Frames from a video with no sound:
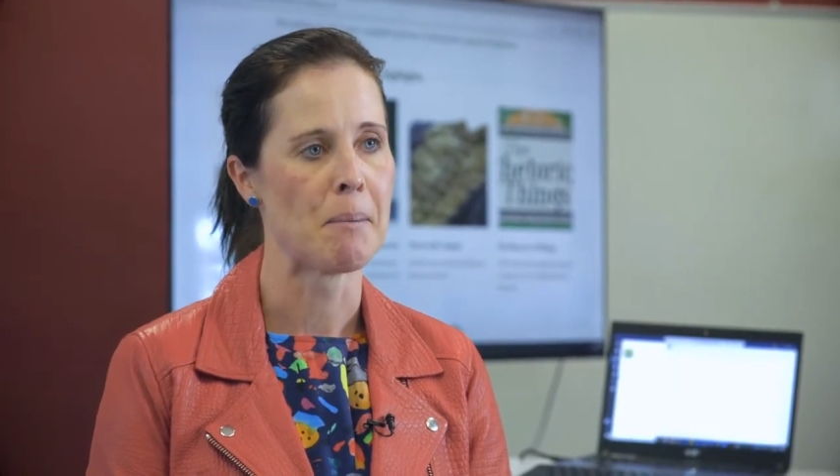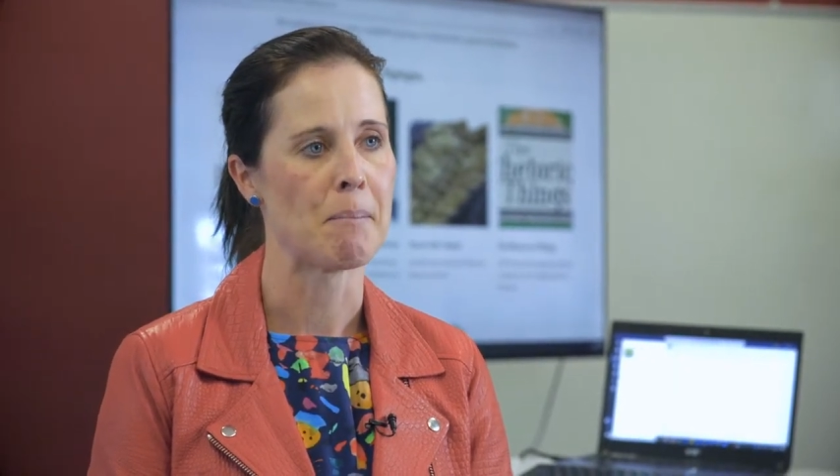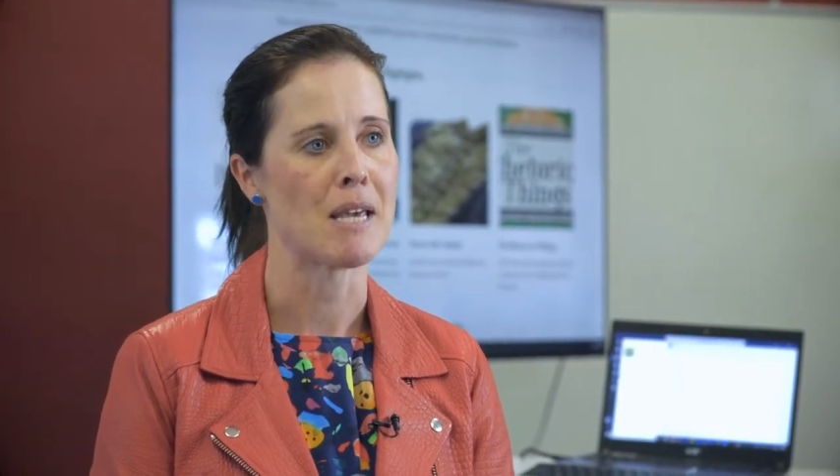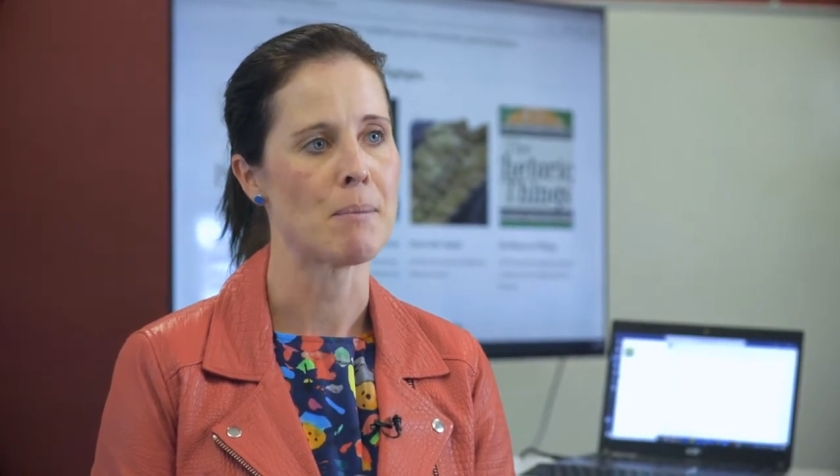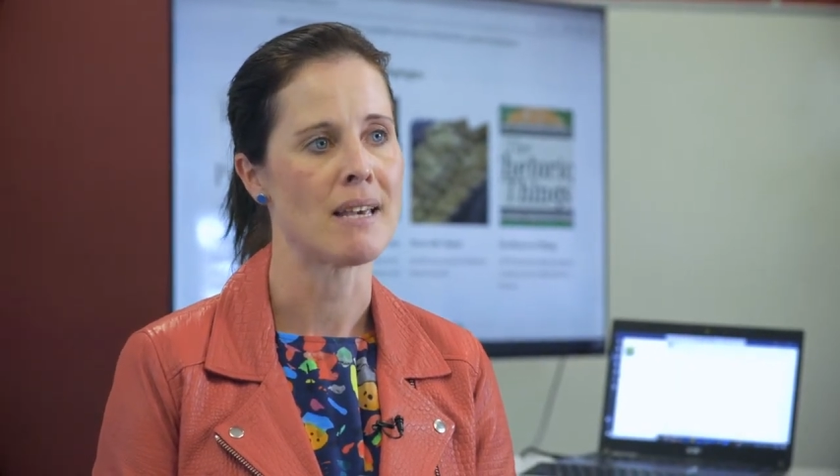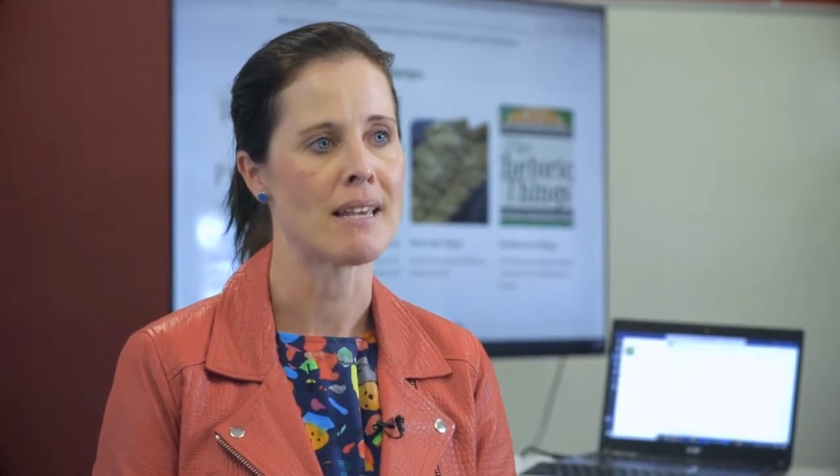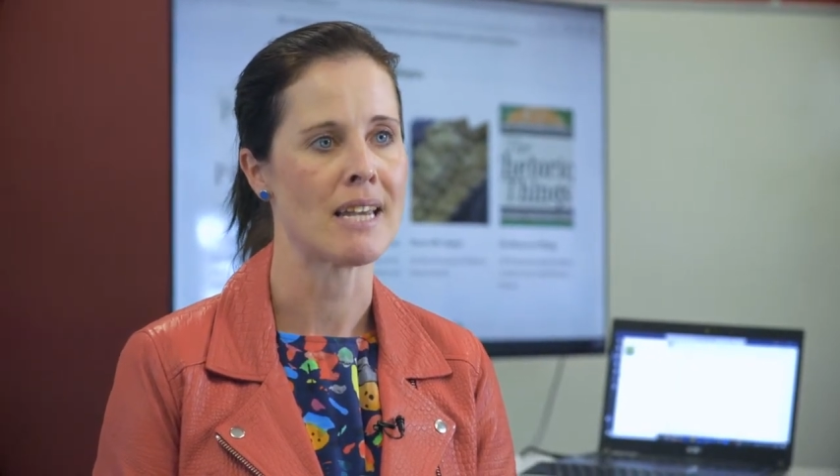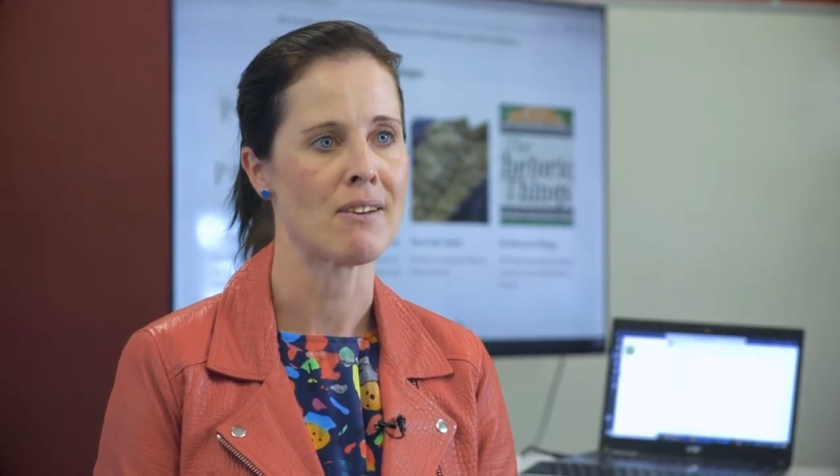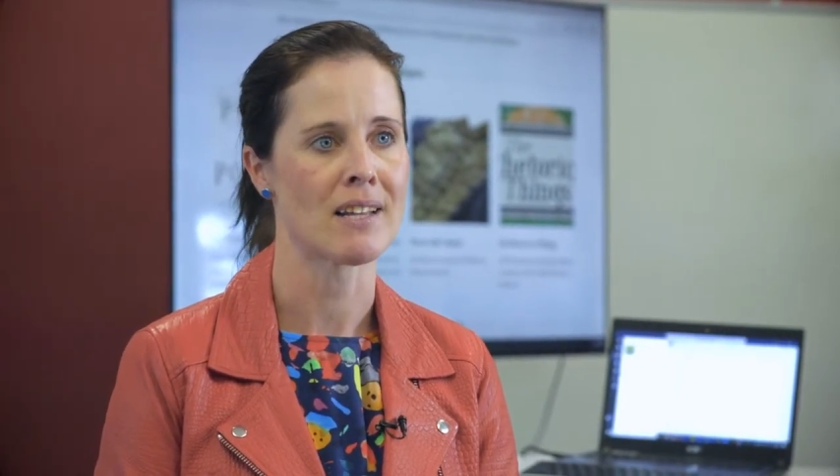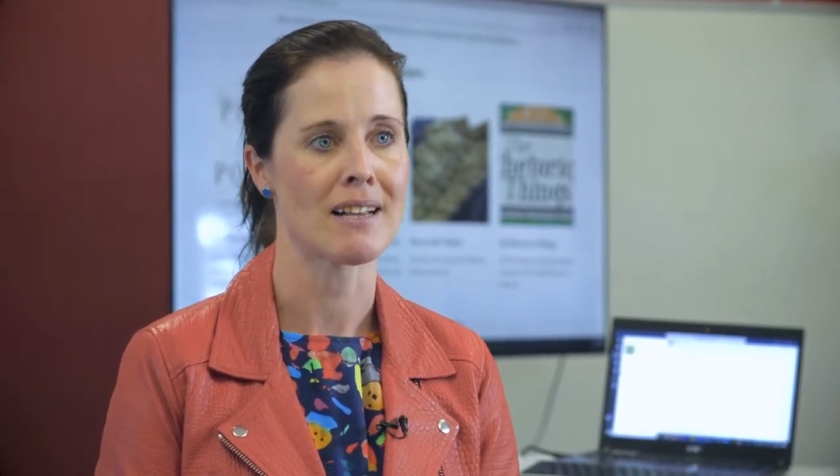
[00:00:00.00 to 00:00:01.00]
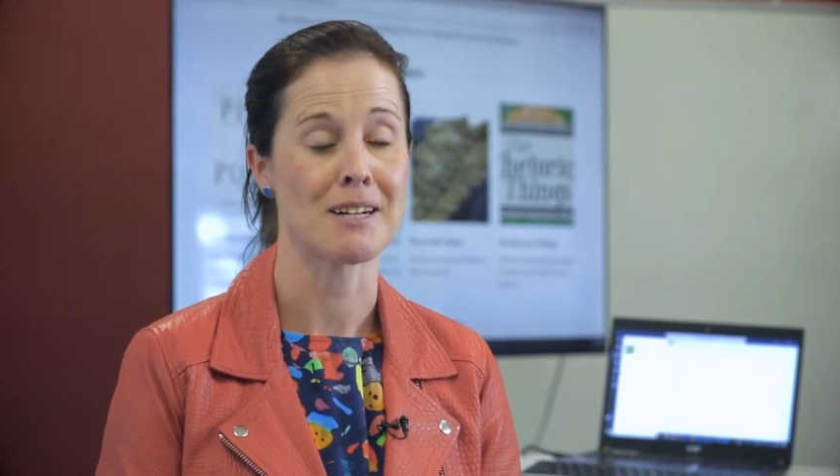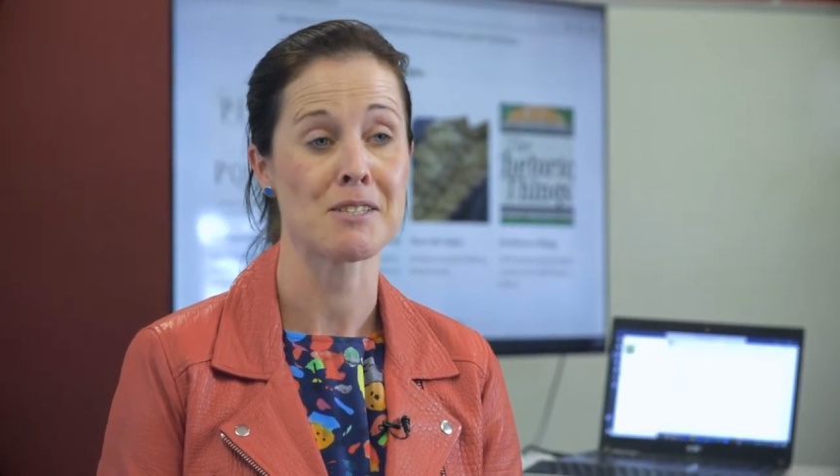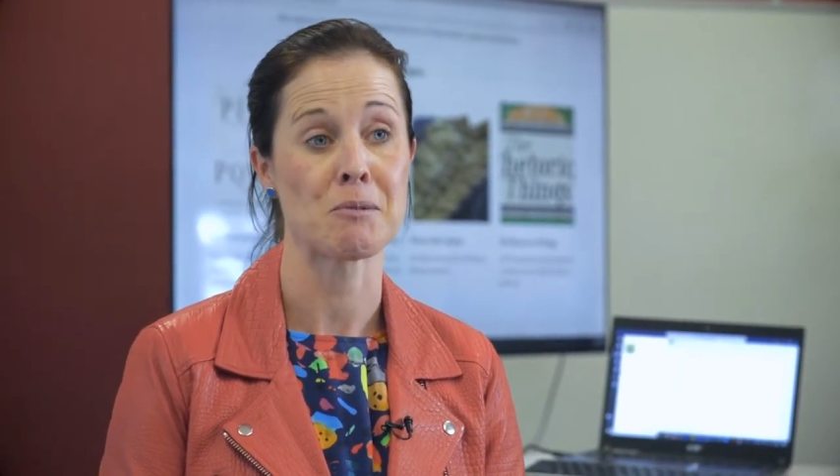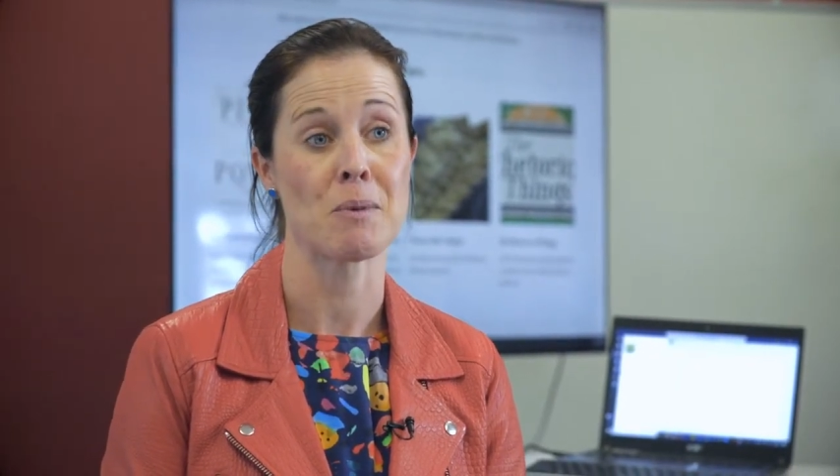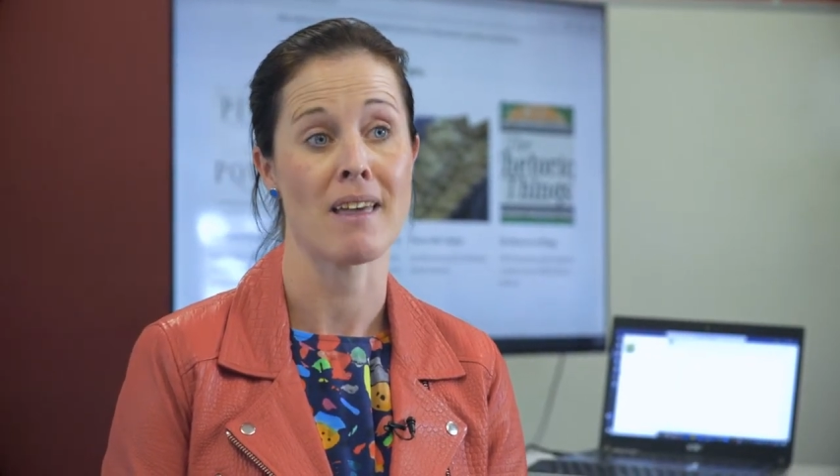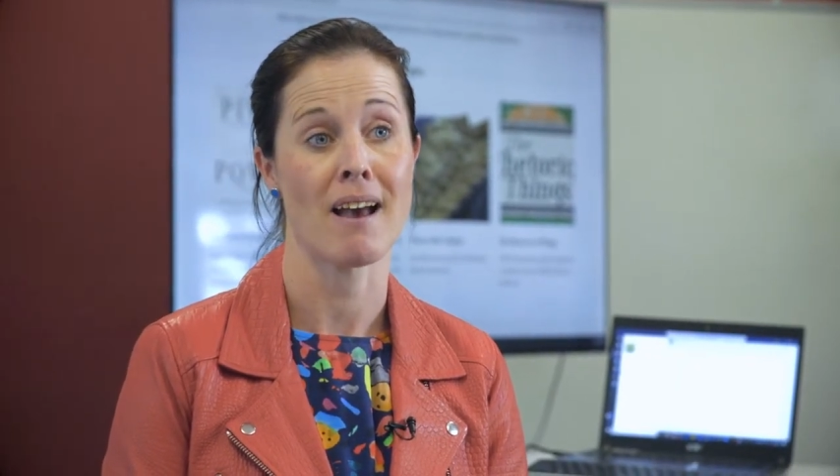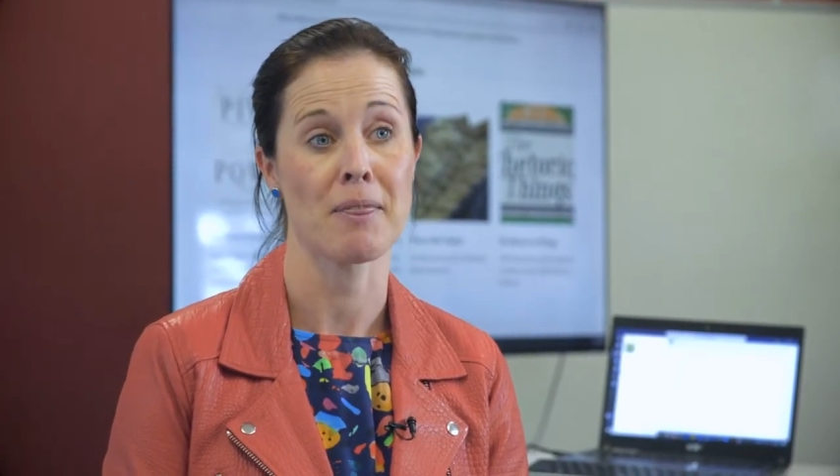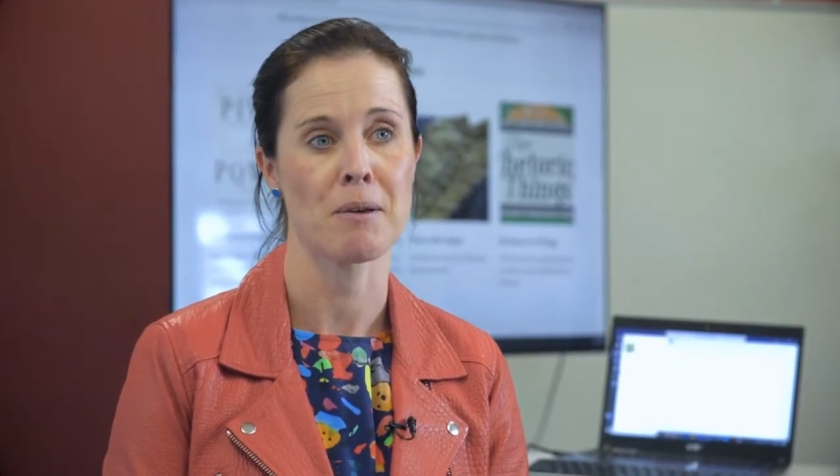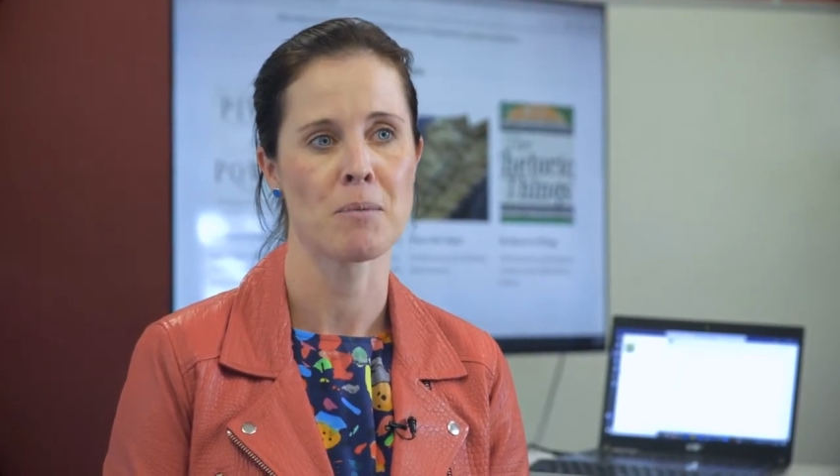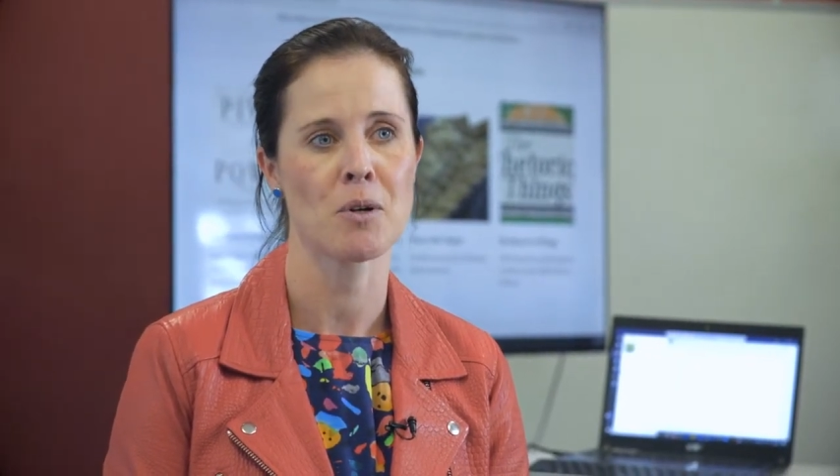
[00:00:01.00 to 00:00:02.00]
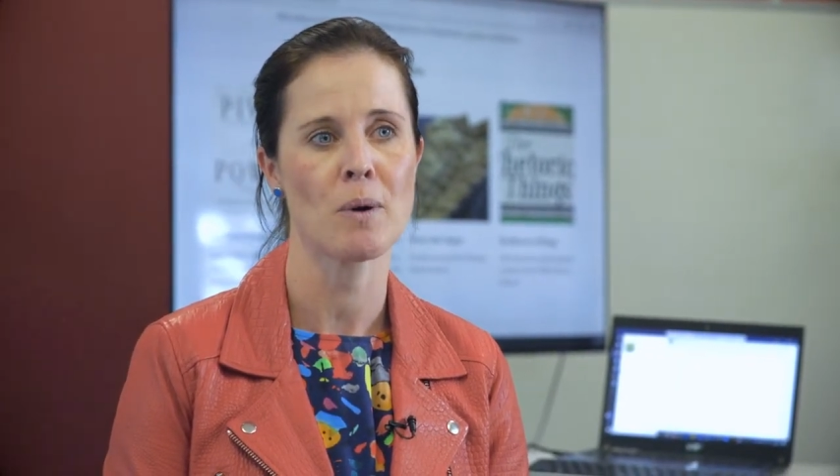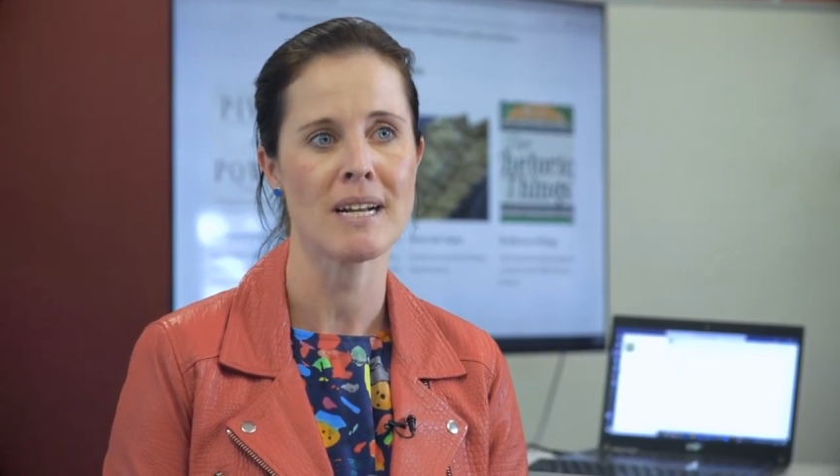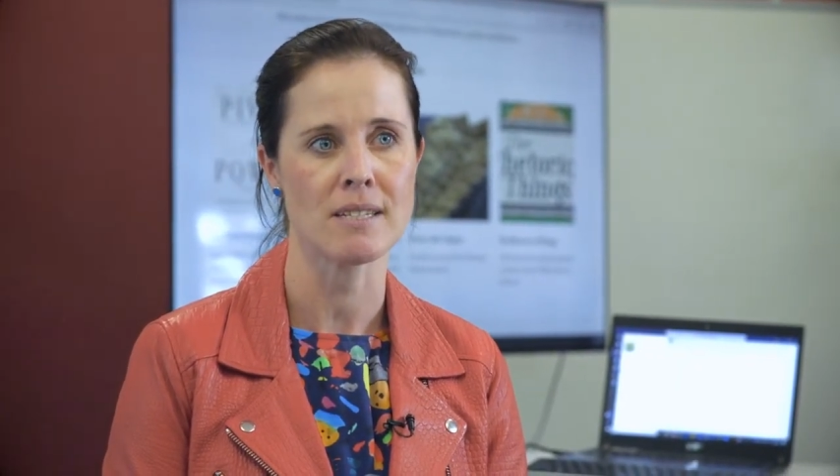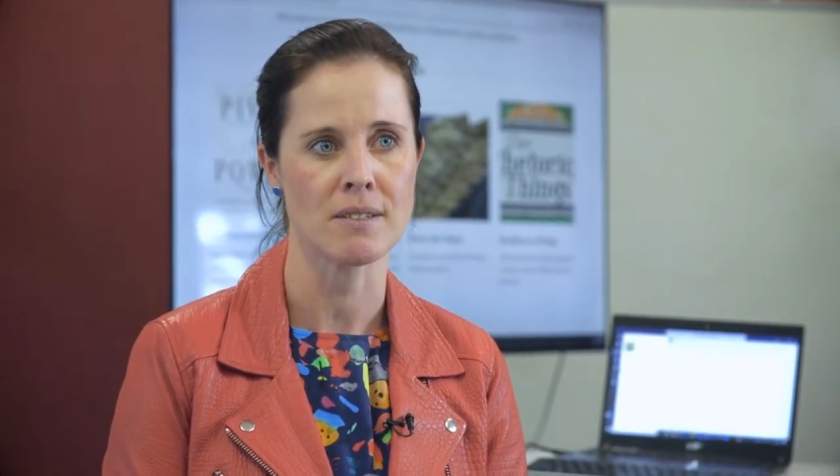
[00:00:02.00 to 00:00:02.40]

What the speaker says: me being here in the classroom without them, quite